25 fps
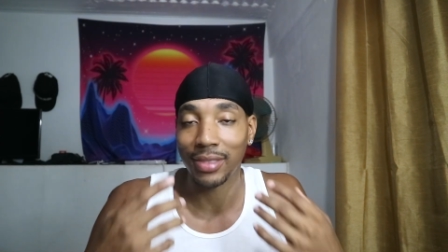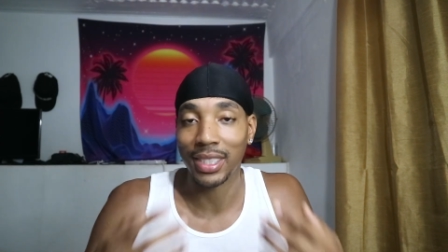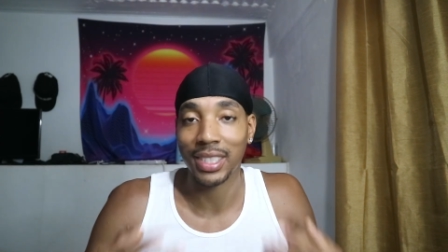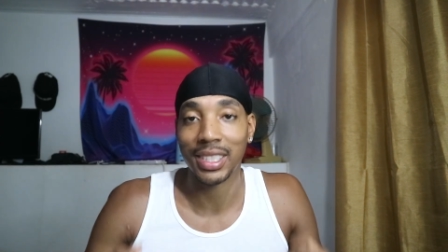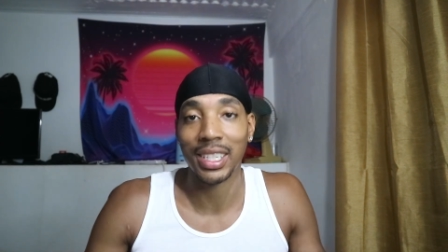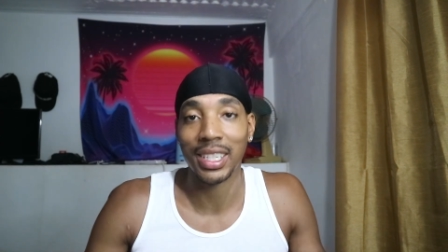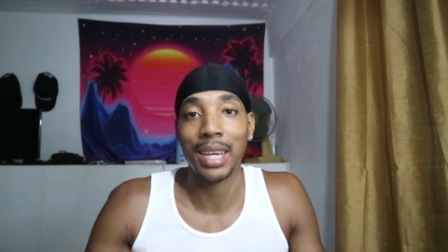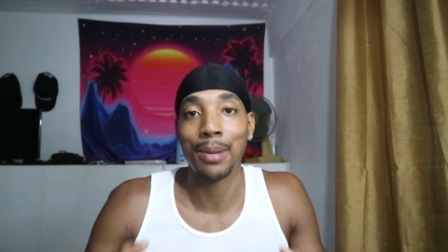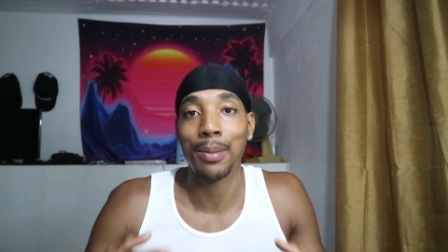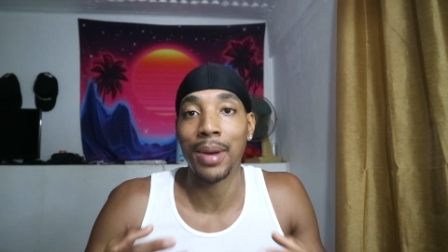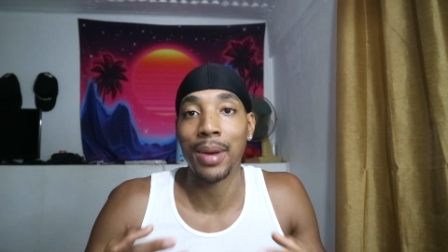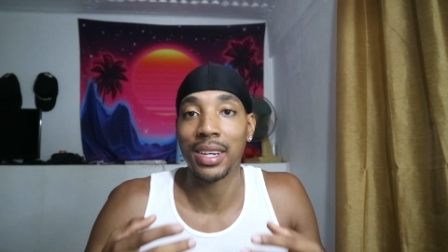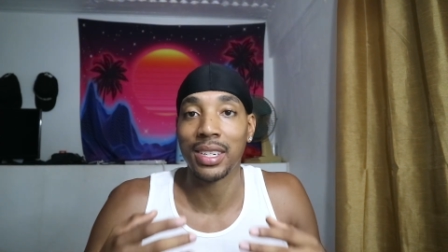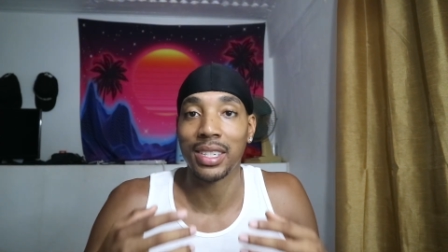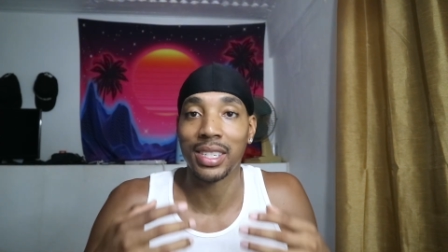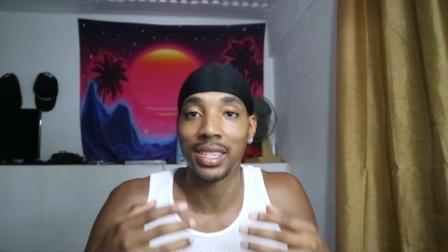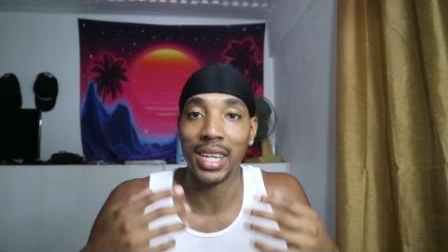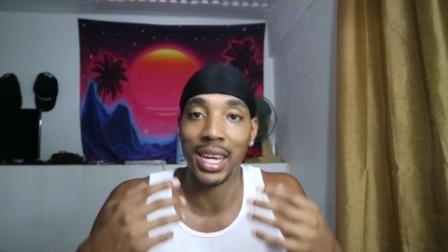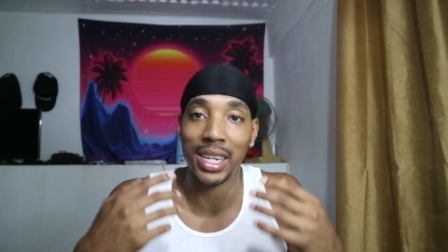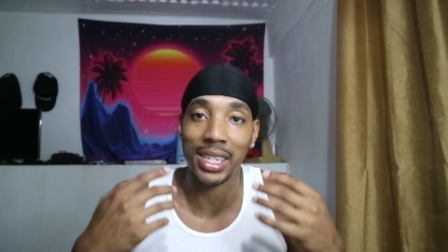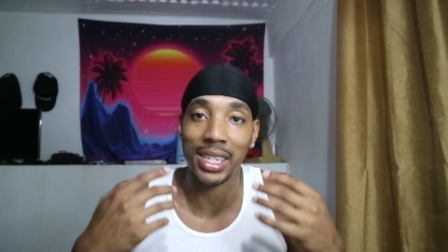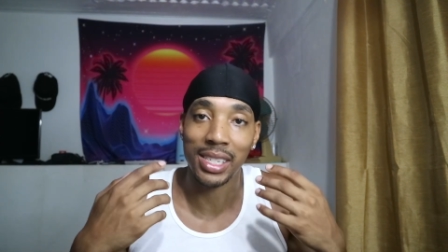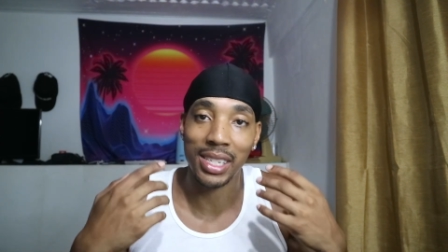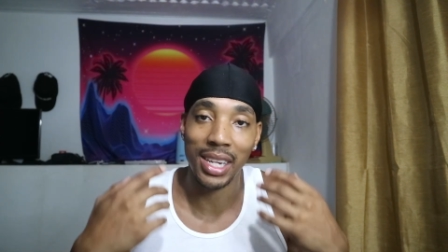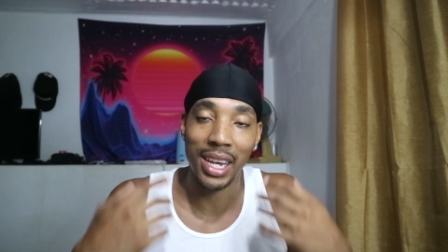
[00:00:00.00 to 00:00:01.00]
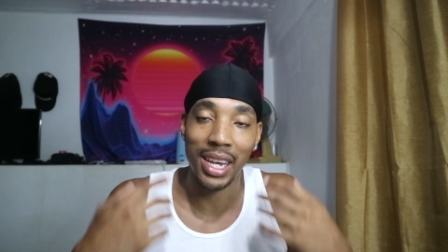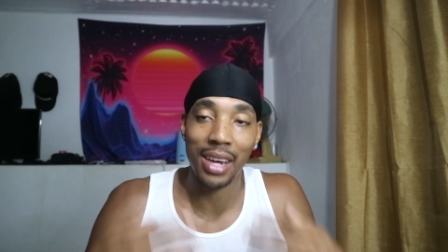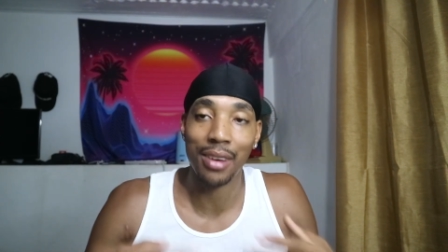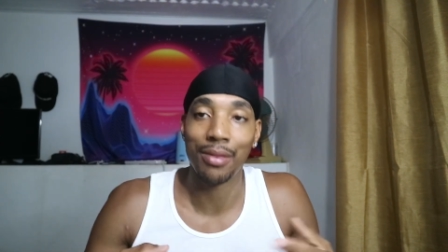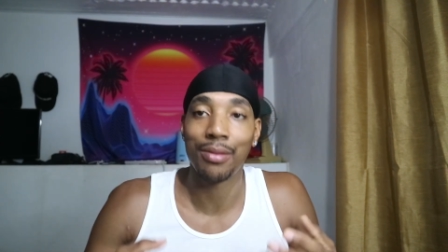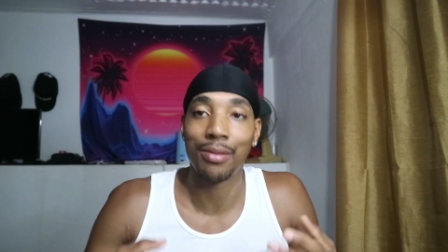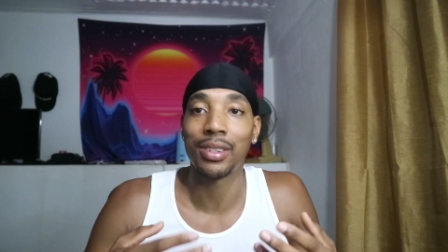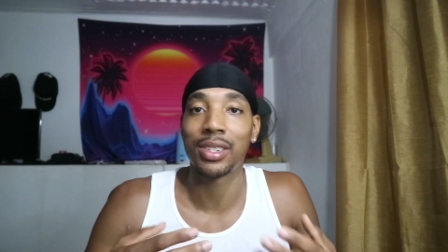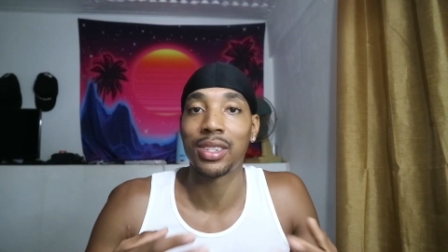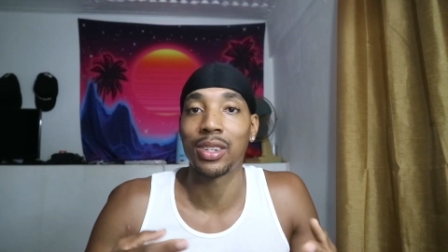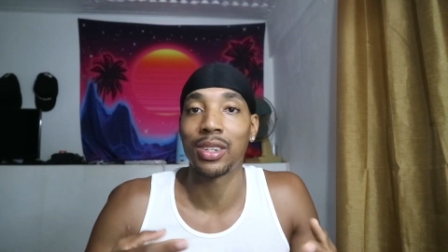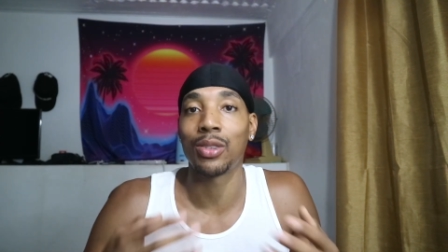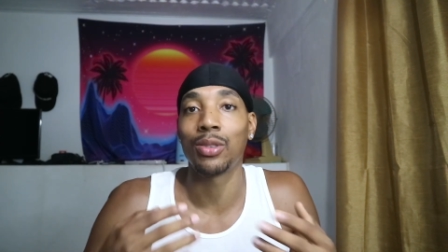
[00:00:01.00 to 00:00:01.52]
the same exercises
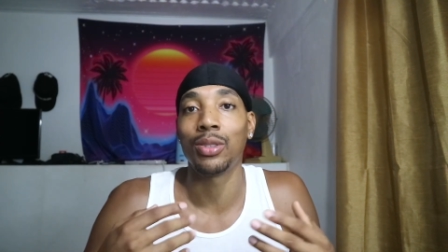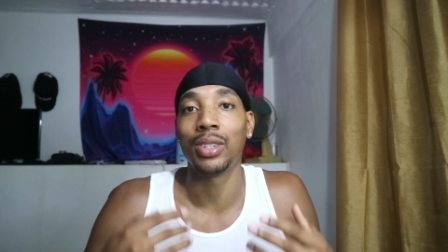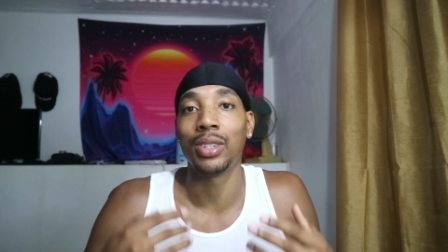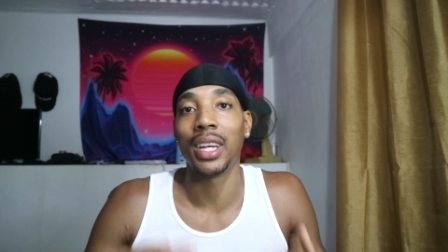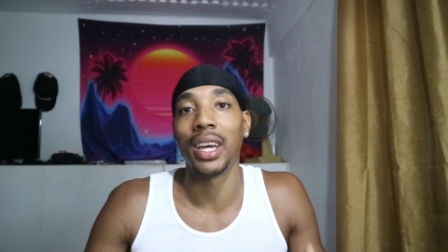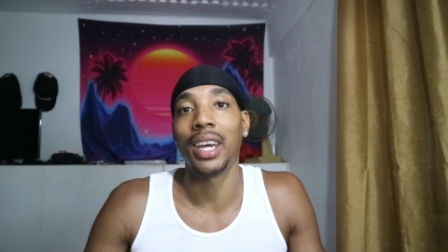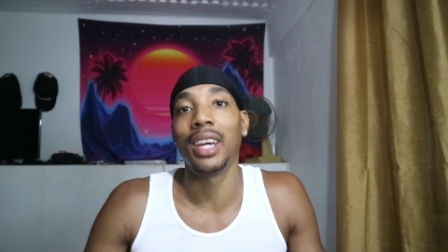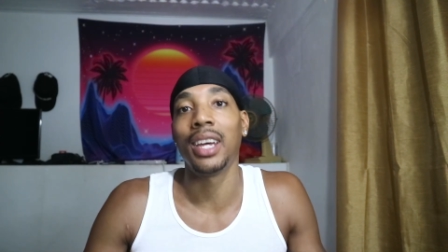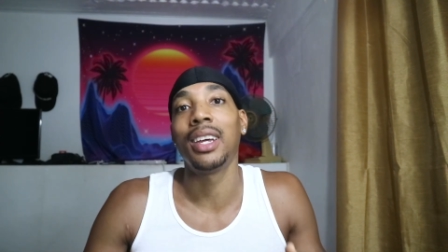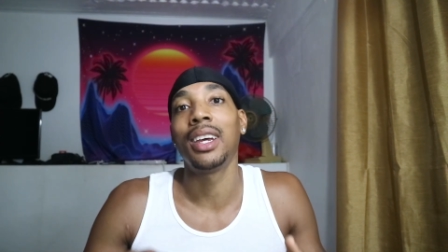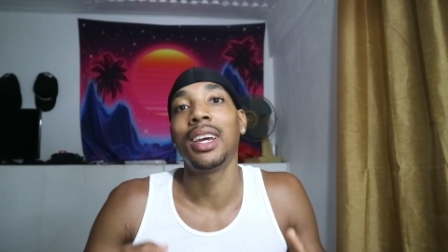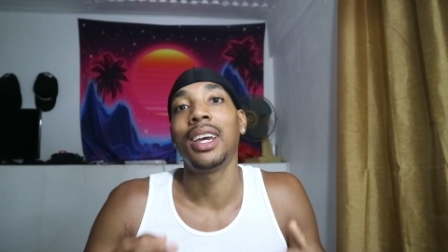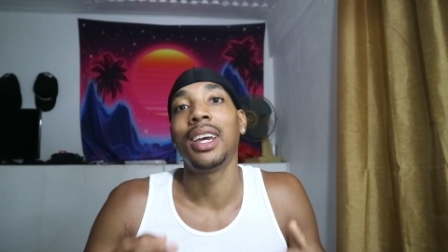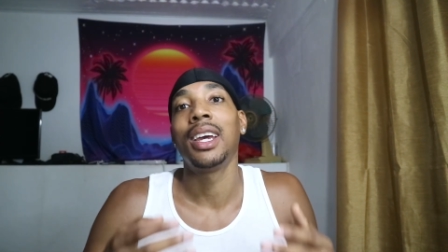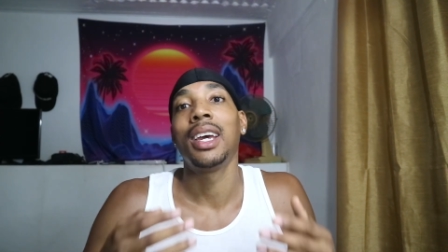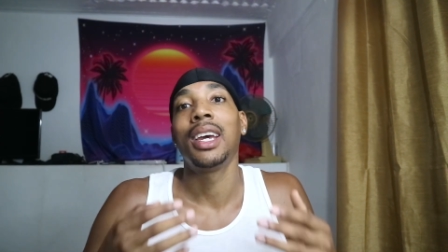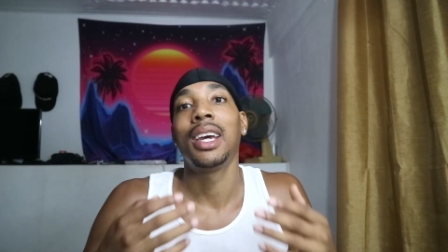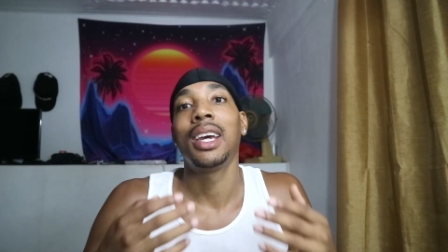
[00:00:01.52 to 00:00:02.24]
every single day